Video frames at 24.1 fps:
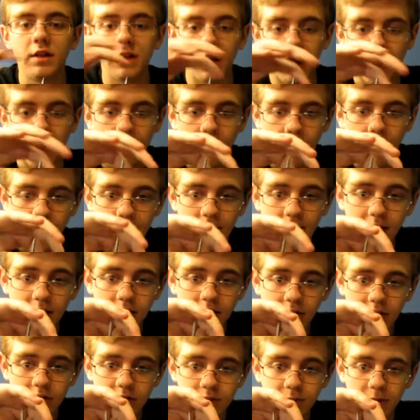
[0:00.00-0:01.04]
I like
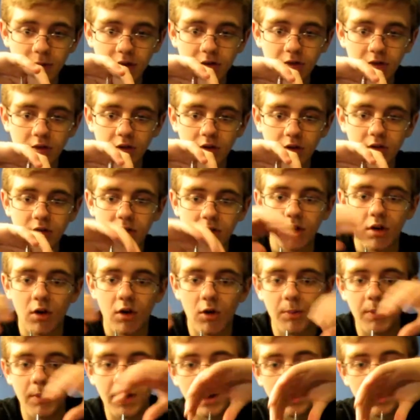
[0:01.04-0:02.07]
S.H.M.A and all,
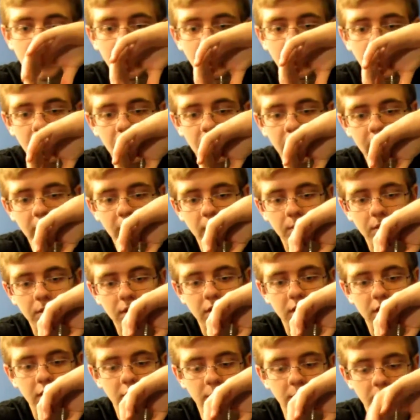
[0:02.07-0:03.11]
but the one thing that really
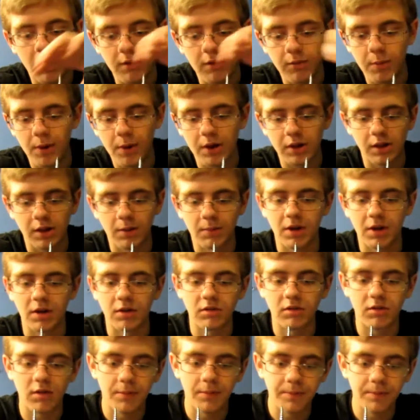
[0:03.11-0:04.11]
ticks me off about them is,